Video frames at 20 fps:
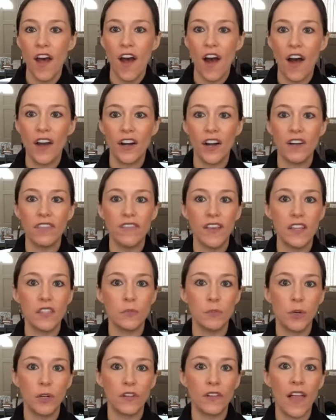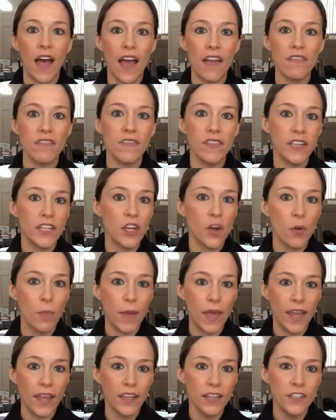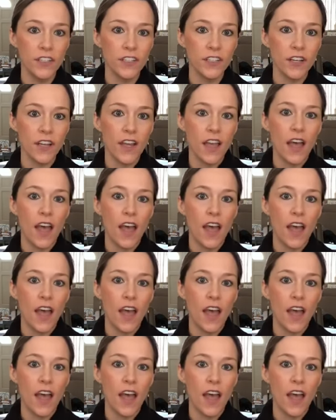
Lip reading: on our Facebook Live video page